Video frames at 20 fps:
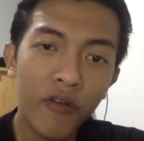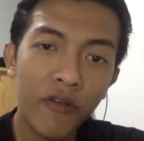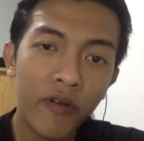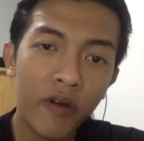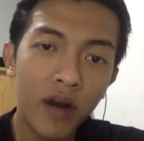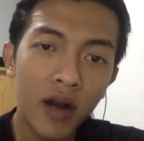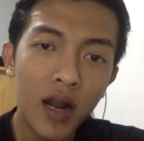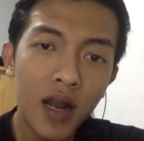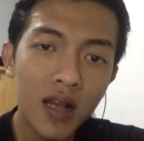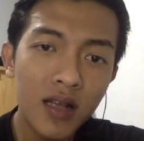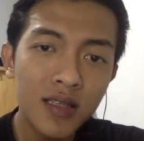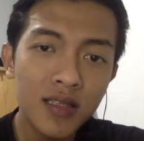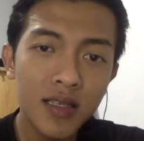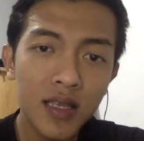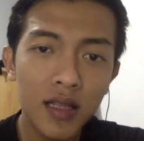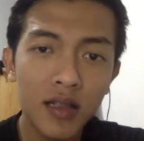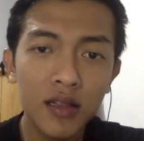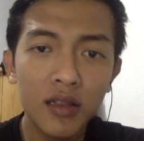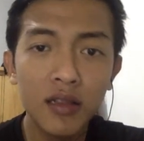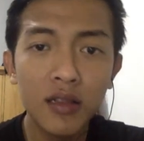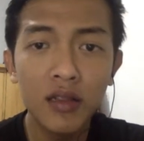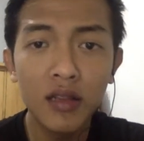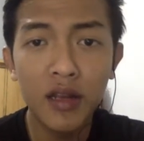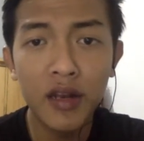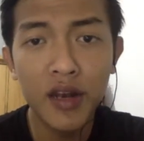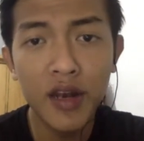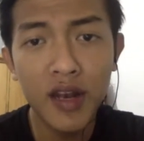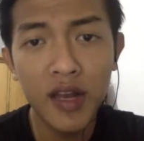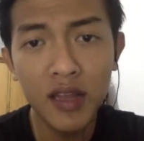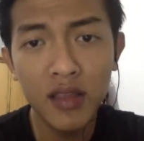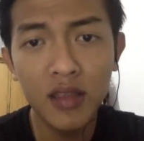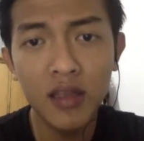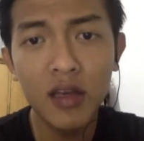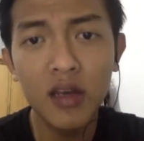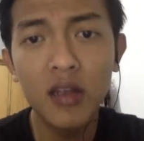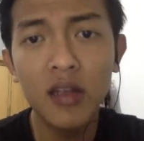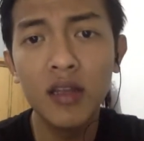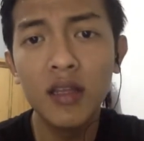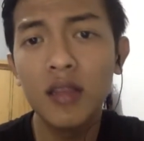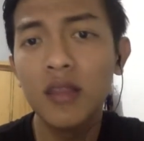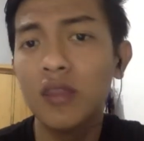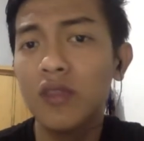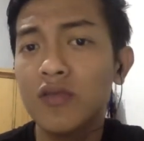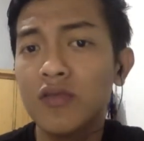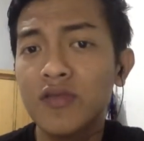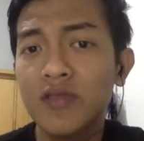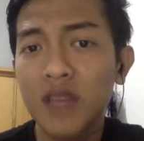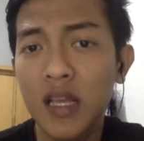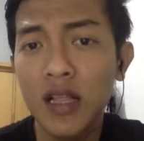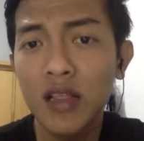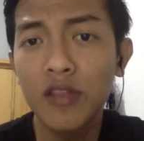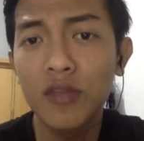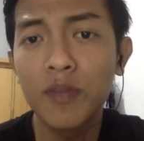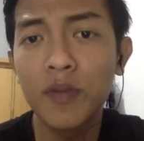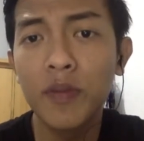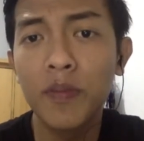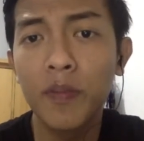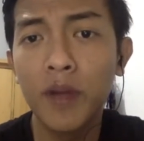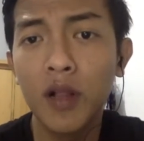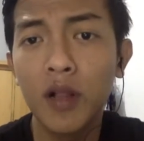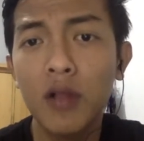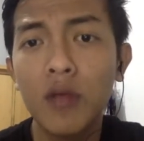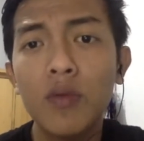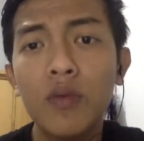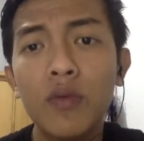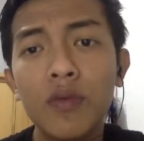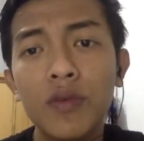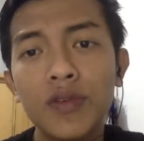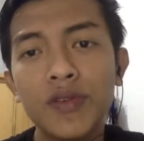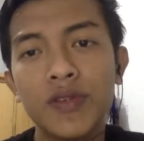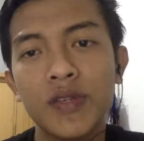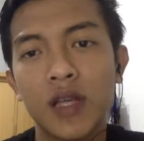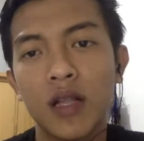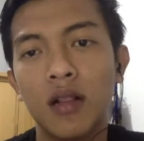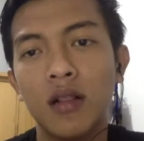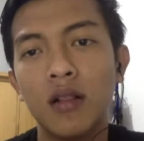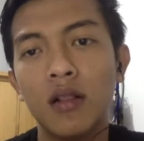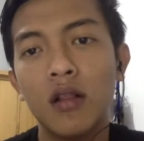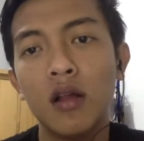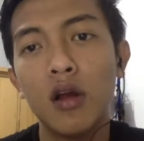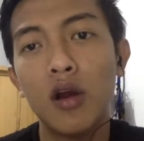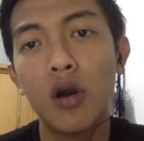For us, sell not only to sell to people who sell,